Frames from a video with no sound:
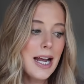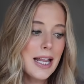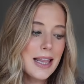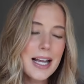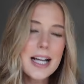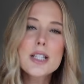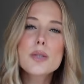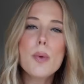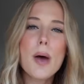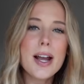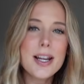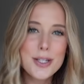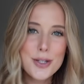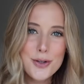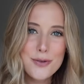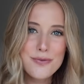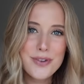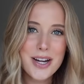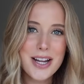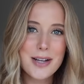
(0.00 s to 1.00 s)
that's why I
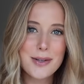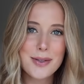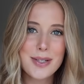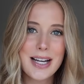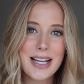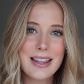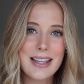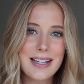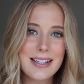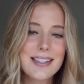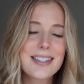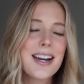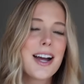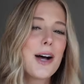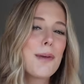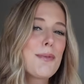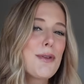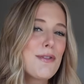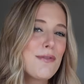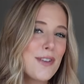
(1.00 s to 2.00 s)
do videos like this, to
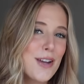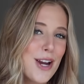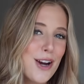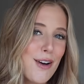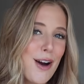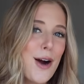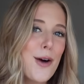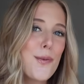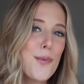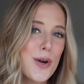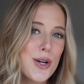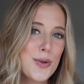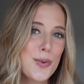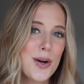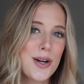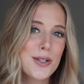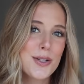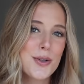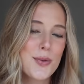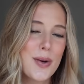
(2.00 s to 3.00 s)
help you figure out which
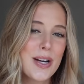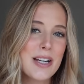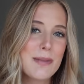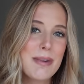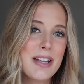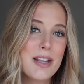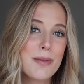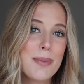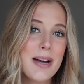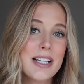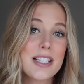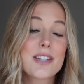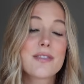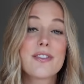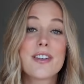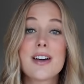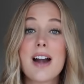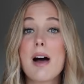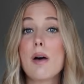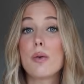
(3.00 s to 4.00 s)
one is going to be the best
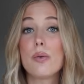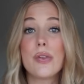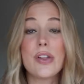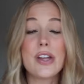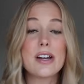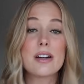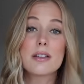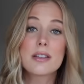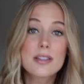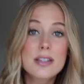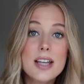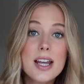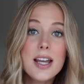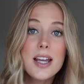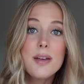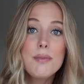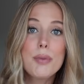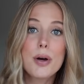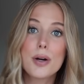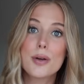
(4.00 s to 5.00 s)
for not only your
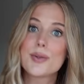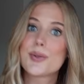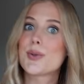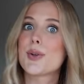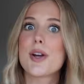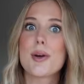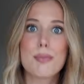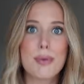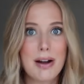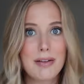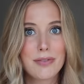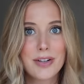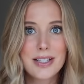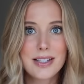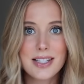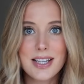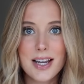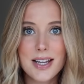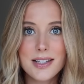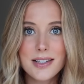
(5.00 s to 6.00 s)
skin, but also your
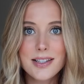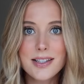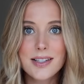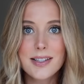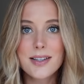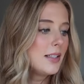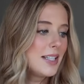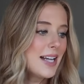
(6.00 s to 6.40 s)
preferences.